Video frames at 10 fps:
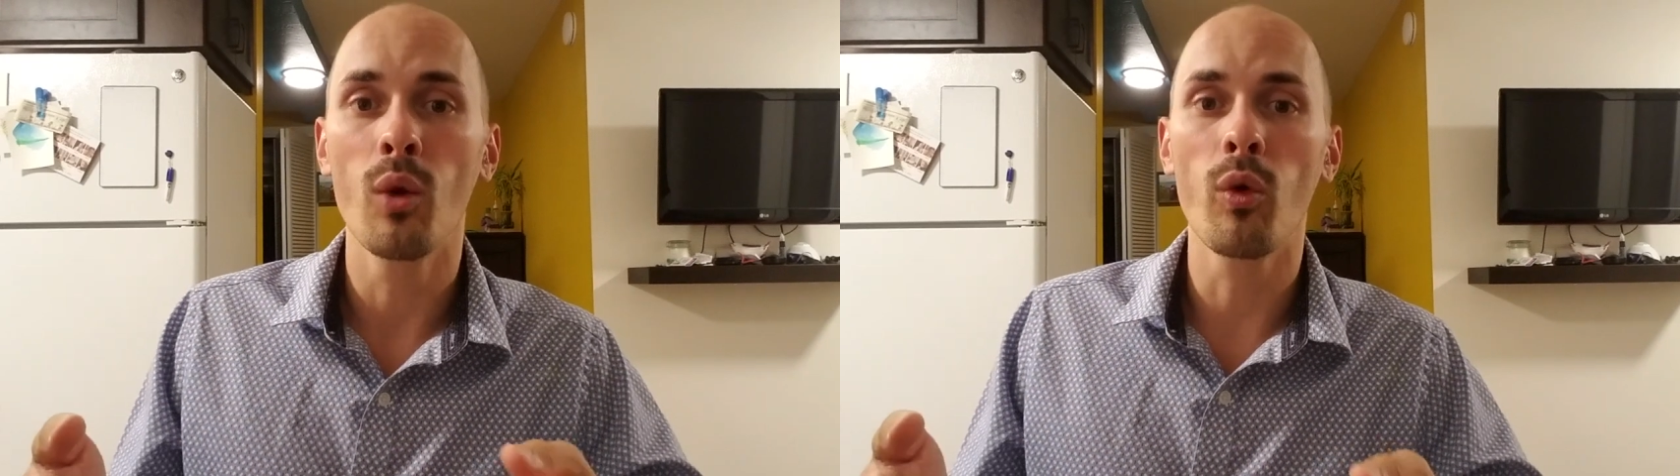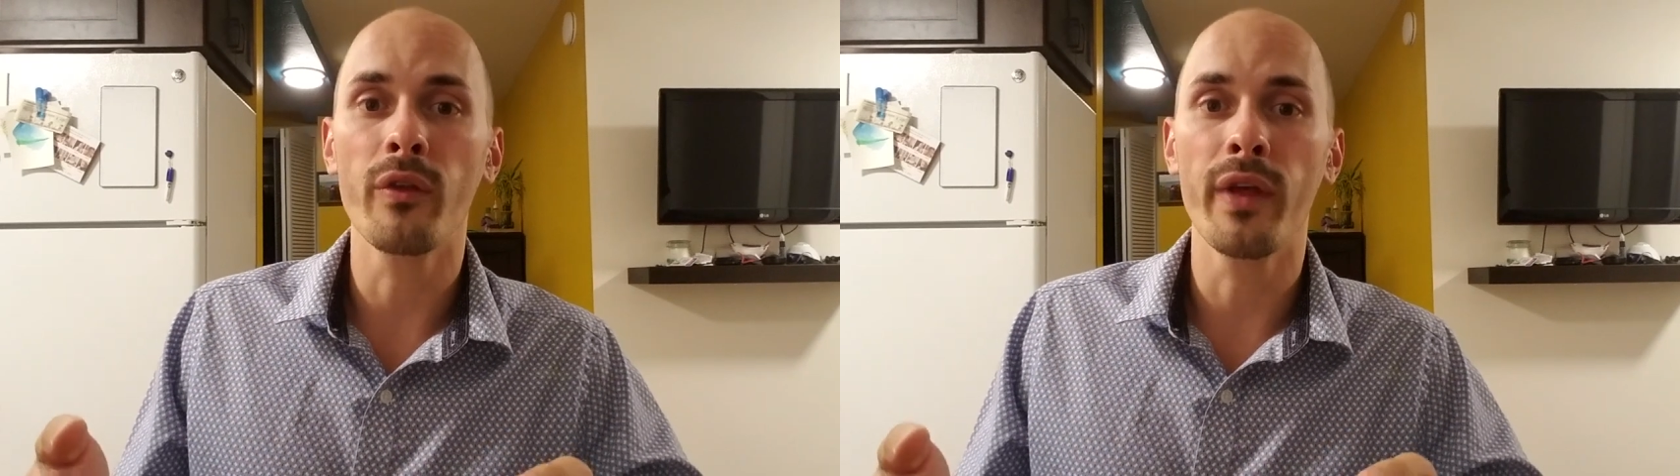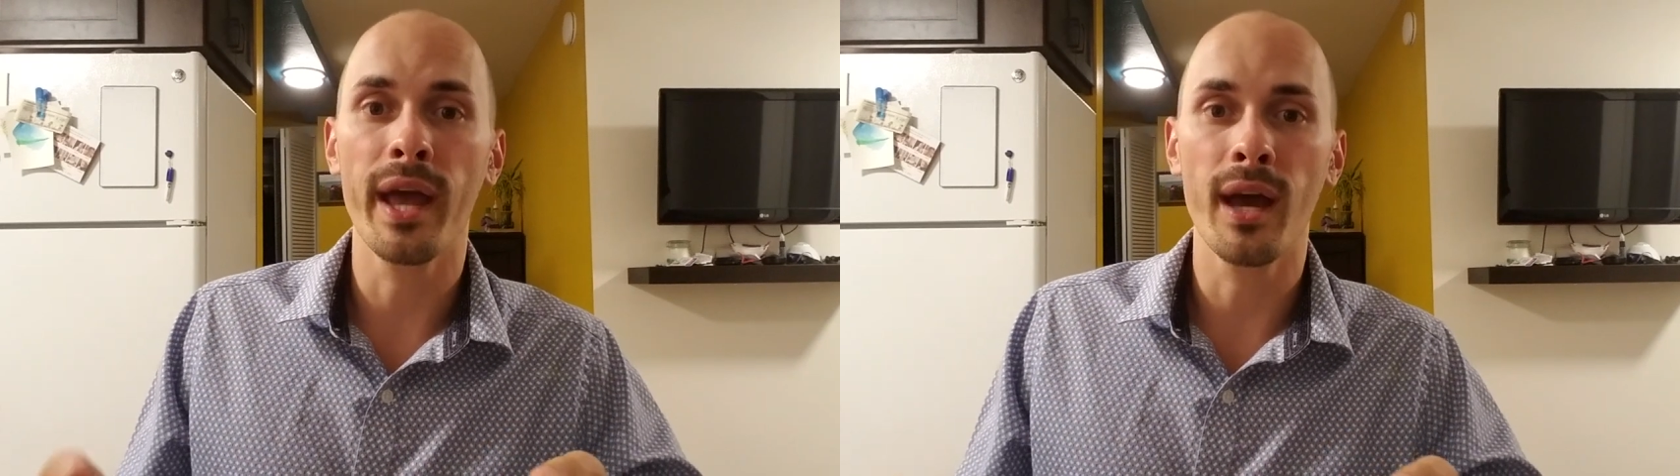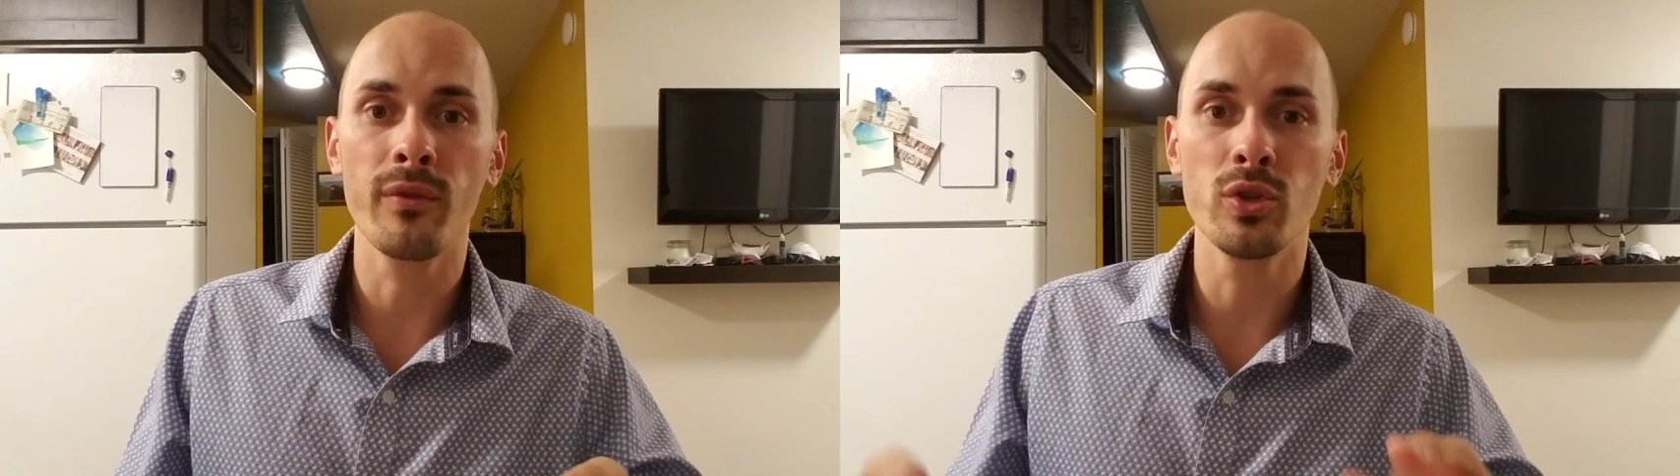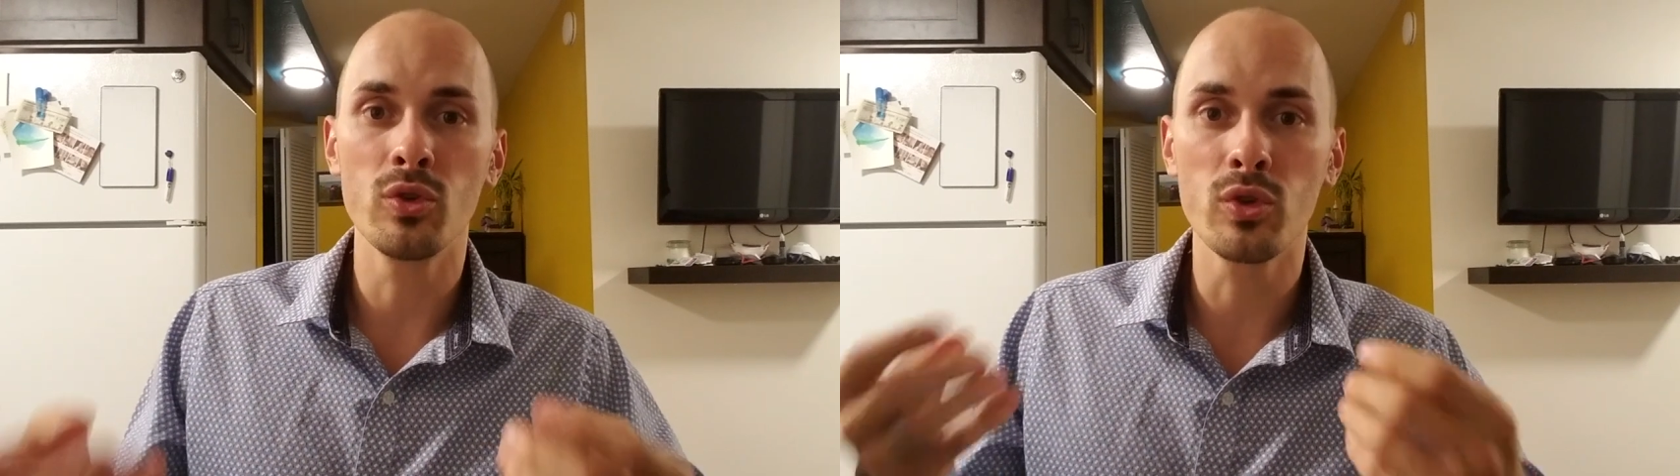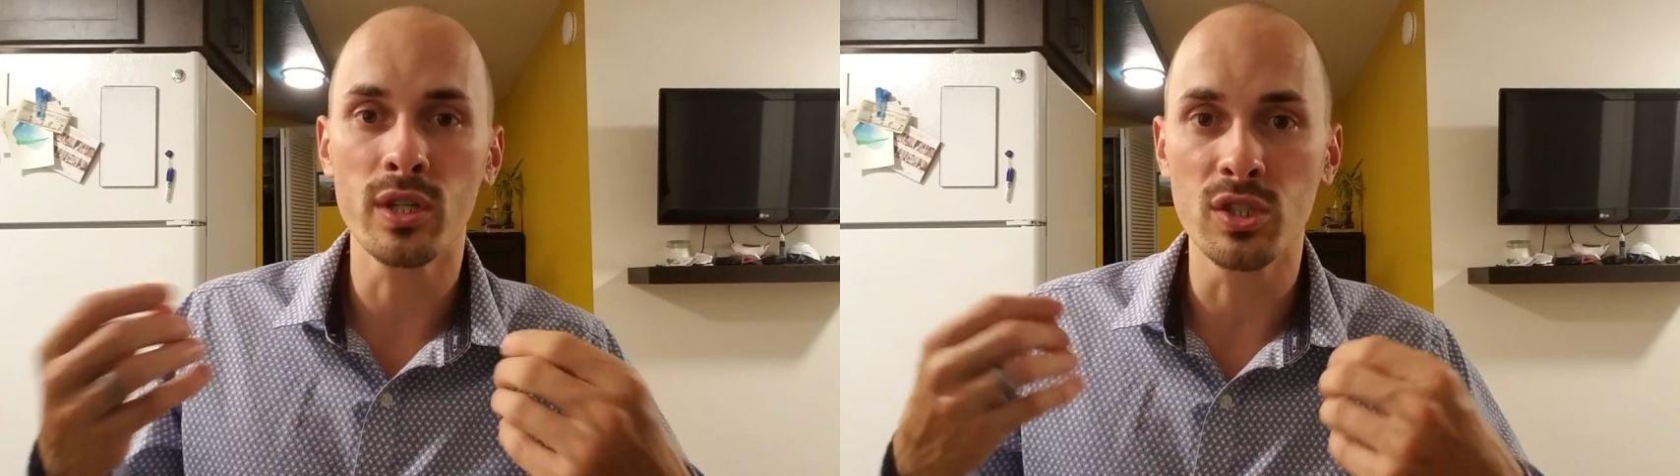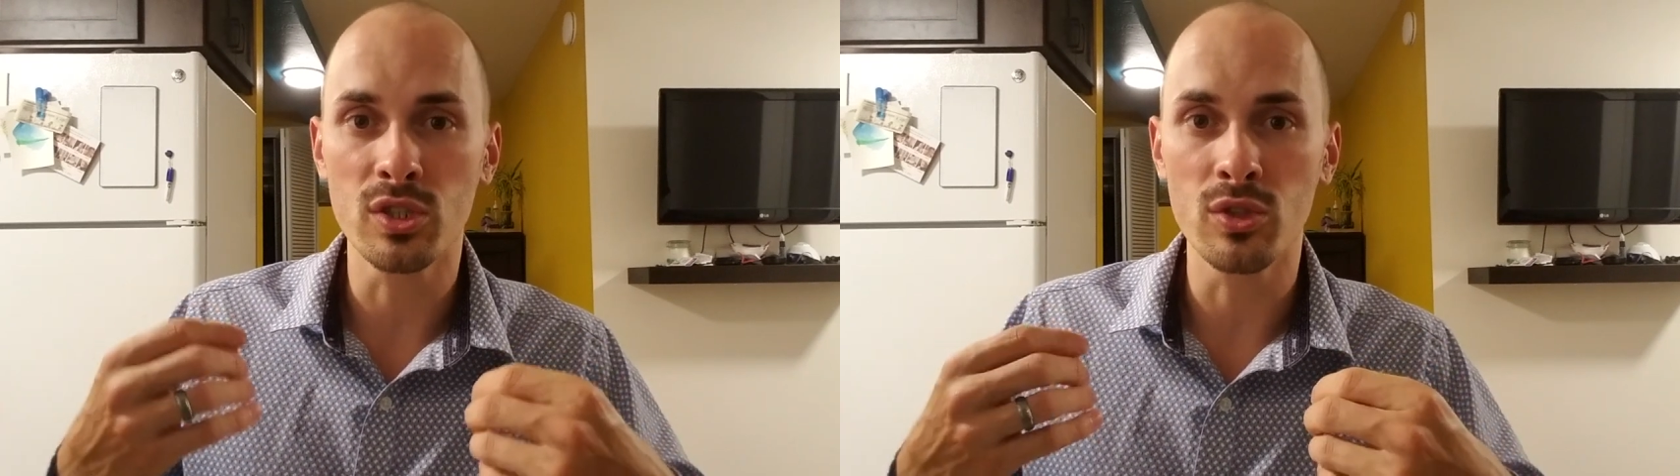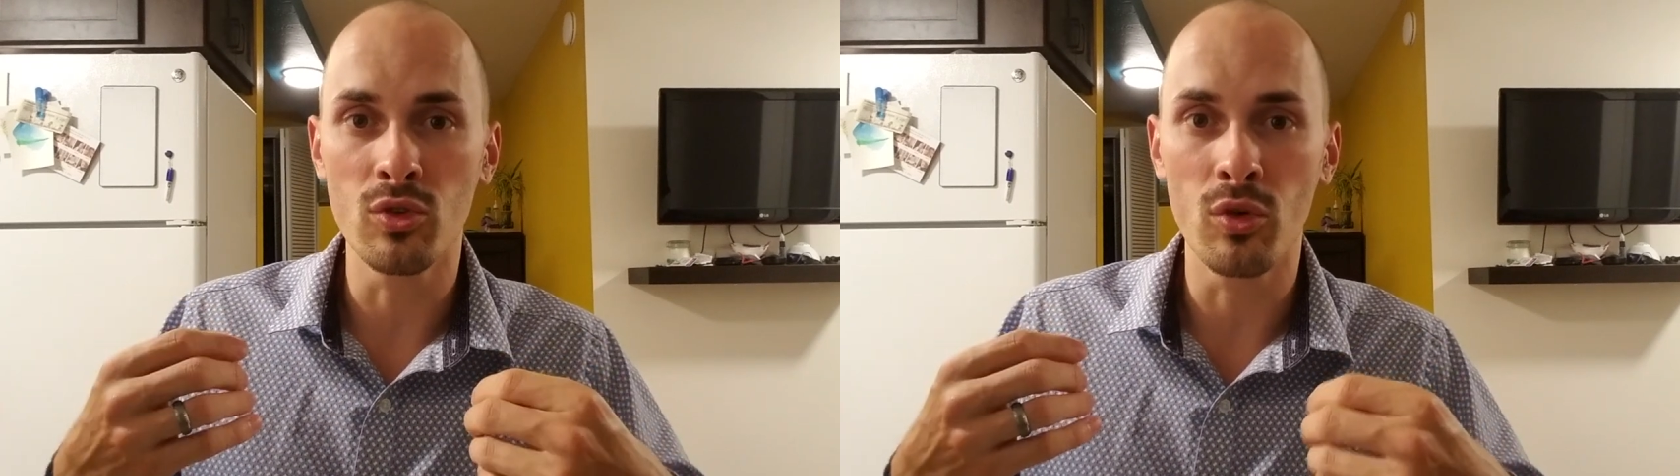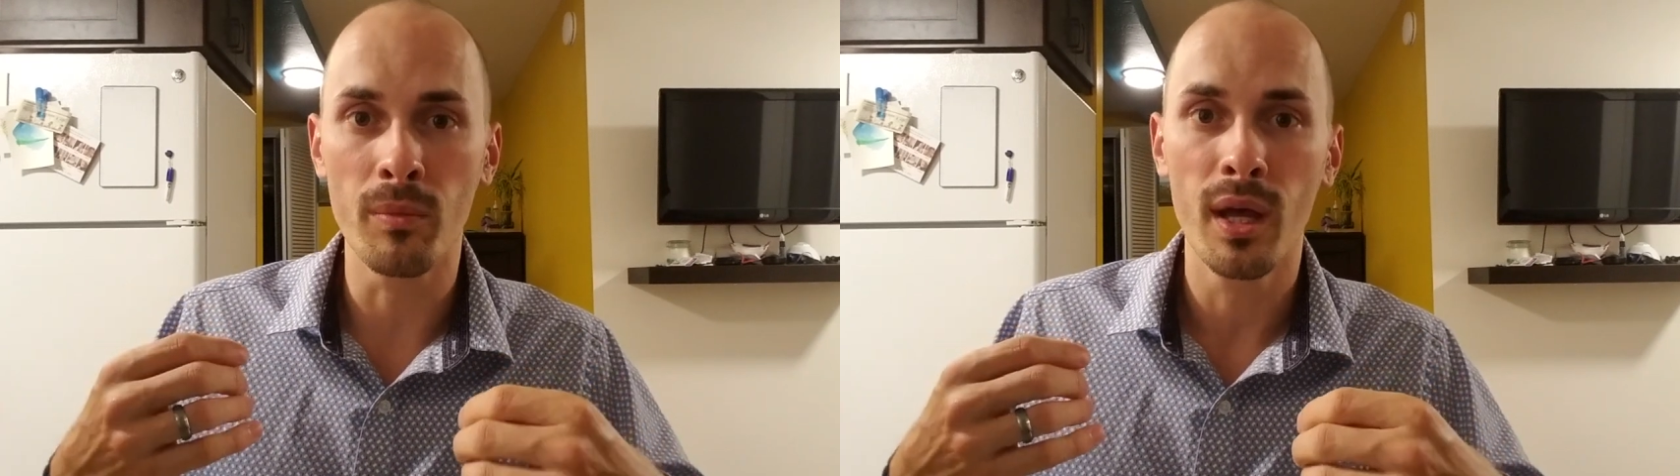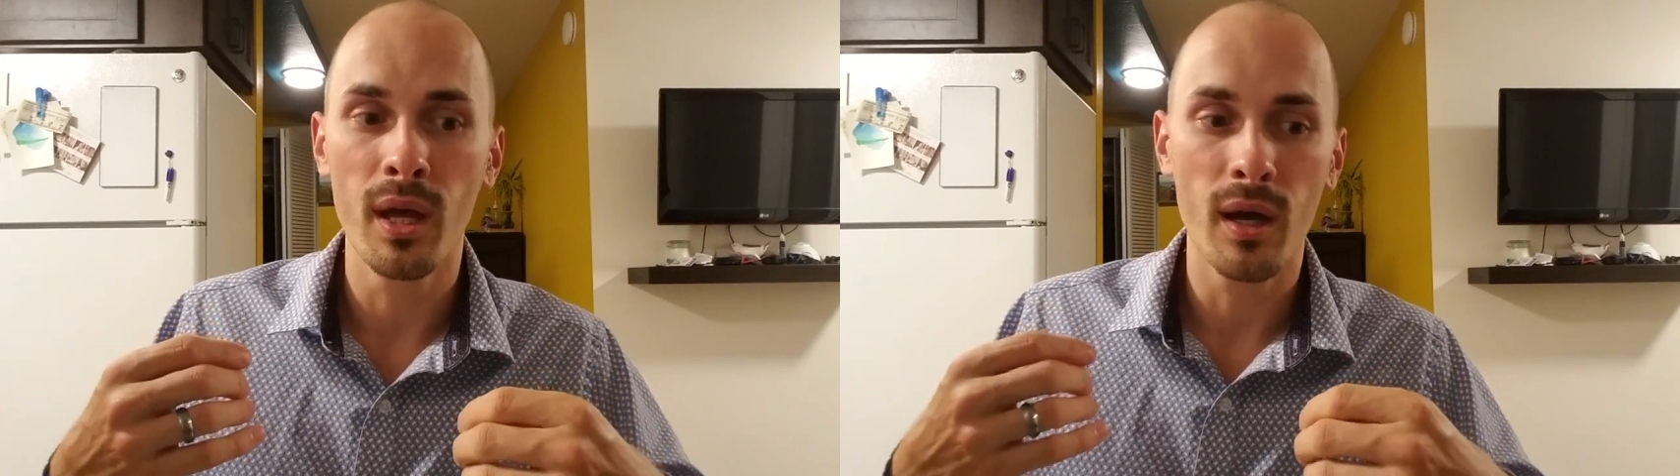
where they have you consume